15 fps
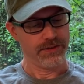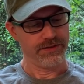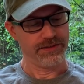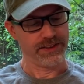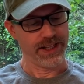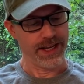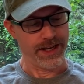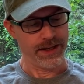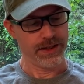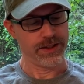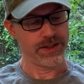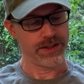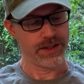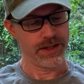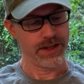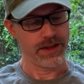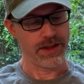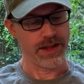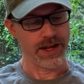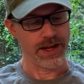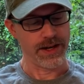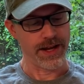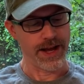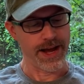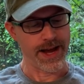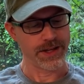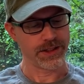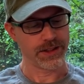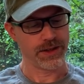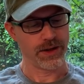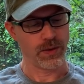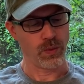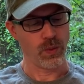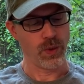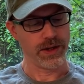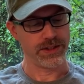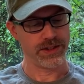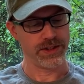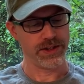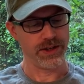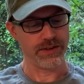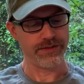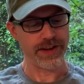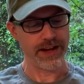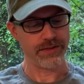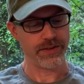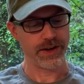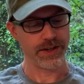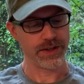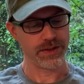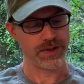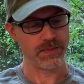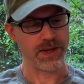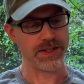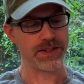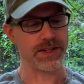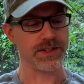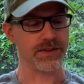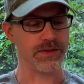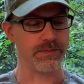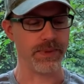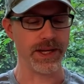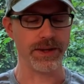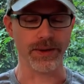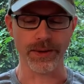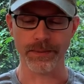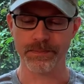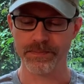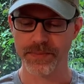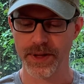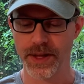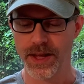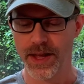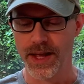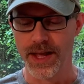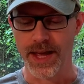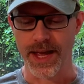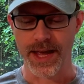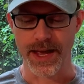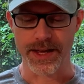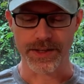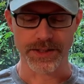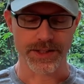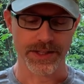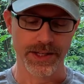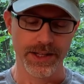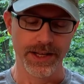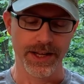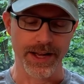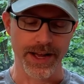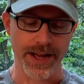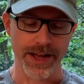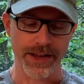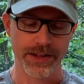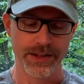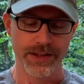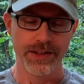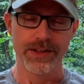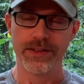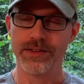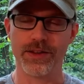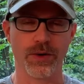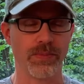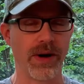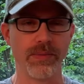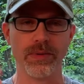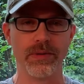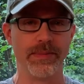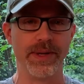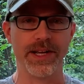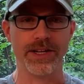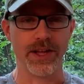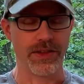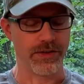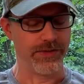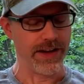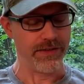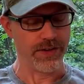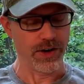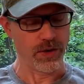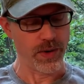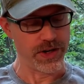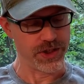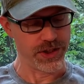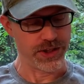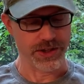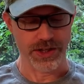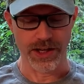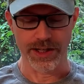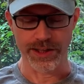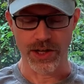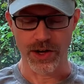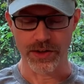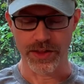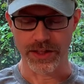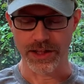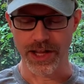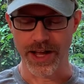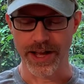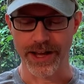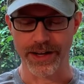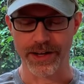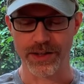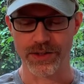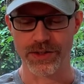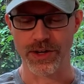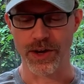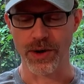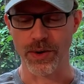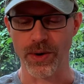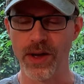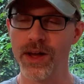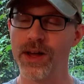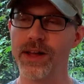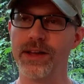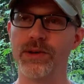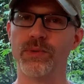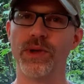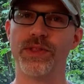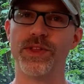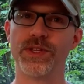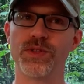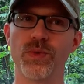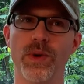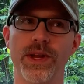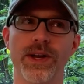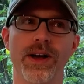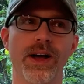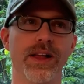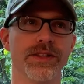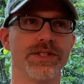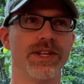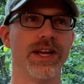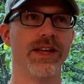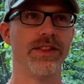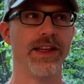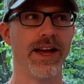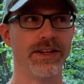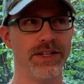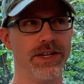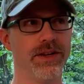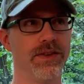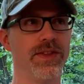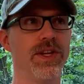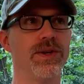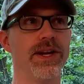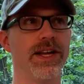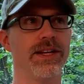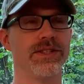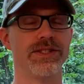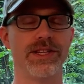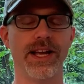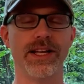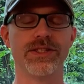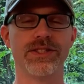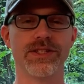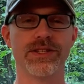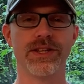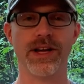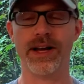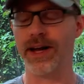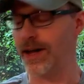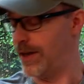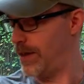Flakes then asked, what's your favorite species of beetle? And there'll probably be another favorite question along the line. So with this one, I'll say that here in the United States,